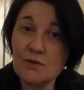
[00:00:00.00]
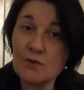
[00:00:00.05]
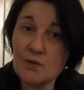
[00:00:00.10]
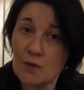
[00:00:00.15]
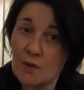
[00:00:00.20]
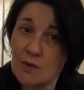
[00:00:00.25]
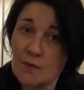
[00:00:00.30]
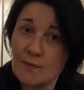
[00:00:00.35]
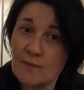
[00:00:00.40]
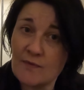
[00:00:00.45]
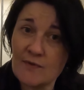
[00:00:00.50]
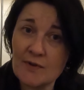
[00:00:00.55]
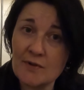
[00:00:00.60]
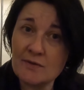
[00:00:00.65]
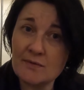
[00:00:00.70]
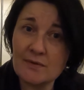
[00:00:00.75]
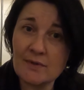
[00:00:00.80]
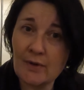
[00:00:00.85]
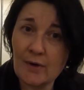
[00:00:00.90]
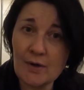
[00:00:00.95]
do some
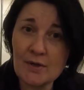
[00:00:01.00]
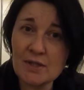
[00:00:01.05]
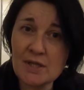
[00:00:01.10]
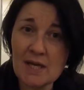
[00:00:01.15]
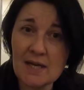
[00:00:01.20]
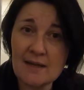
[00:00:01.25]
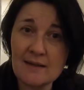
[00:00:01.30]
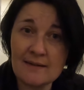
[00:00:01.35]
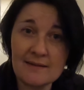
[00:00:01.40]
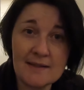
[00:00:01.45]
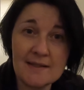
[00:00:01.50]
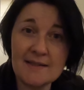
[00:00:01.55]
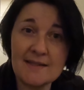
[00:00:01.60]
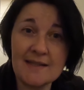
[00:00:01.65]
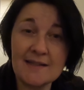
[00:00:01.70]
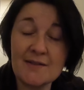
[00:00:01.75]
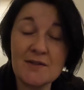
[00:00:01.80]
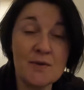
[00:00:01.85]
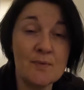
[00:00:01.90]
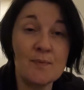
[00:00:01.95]
fun crochet,
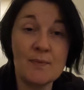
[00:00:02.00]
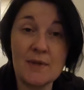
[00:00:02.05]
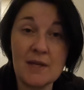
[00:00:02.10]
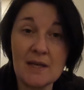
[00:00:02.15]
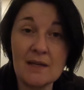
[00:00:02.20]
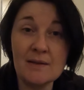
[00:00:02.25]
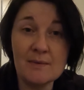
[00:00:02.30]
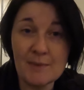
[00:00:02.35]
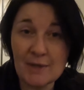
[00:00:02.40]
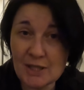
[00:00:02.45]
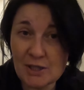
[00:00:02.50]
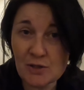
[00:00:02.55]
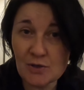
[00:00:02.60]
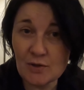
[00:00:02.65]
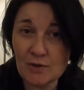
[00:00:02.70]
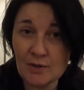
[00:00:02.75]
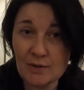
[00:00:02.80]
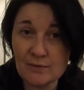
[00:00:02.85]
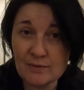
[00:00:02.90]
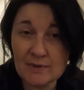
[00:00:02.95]
knitting, something. Make
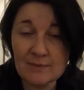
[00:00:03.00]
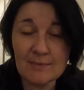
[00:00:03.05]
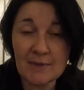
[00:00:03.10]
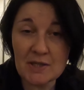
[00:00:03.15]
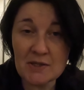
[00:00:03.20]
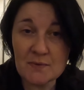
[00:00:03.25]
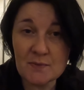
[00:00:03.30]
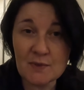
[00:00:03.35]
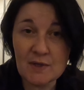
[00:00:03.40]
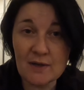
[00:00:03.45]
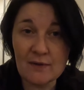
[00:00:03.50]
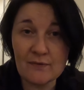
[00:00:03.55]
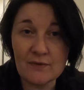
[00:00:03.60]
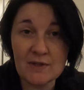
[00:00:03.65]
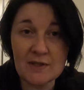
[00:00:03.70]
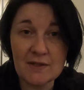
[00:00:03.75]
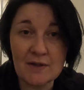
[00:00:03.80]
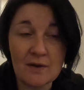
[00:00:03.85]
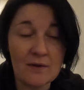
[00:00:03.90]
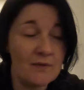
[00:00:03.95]
sure you make some time for
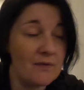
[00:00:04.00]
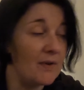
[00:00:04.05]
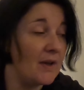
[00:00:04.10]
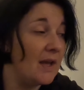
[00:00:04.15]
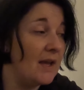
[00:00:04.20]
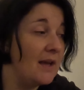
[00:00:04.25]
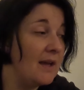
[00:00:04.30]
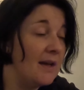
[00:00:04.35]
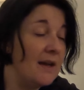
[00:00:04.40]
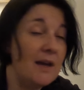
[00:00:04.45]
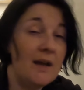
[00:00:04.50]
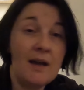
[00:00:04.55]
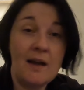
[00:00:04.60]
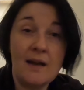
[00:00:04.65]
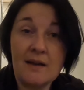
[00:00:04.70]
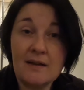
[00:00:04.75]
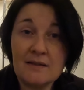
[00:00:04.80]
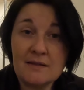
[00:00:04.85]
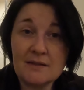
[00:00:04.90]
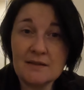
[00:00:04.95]
yourself.
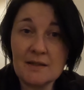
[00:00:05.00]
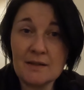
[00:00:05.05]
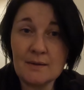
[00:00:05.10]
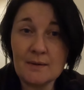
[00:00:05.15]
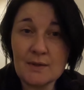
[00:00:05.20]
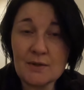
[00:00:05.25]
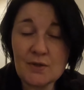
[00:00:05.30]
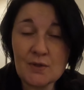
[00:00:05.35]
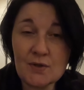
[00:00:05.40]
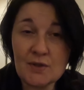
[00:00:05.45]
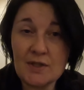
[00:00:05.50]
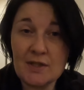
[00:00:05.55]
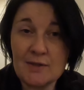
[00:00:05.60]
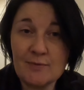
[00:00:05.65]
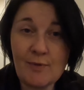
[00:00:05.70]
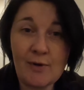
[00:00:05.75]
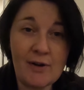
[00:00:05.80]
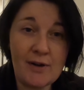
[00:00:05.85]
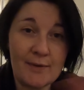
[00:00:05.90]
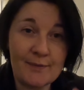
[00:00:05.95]
And uh, I'll talk to you
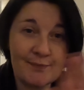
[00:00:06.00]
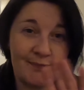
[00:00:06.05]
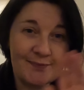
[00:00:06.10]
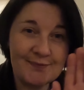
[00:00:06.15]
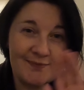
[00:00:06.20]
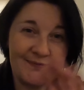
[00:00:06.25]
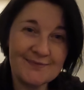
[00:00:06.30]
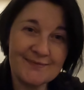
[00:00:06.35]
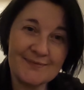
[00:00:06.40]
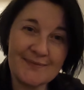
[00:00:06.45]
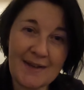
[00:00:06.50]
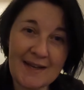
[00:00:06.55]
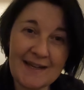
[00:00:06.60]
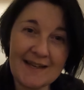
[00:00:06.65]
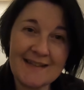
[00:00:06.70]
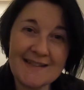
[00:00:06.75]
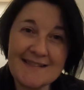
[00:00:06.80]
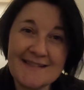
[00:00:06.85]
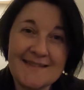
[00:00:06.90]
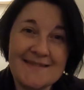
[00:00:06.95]
tomorrow. Bye,
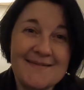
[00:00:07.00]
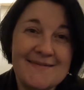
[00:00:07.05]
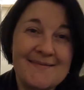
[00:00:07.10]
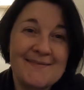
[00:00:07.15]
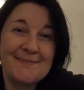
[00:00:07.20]
guys.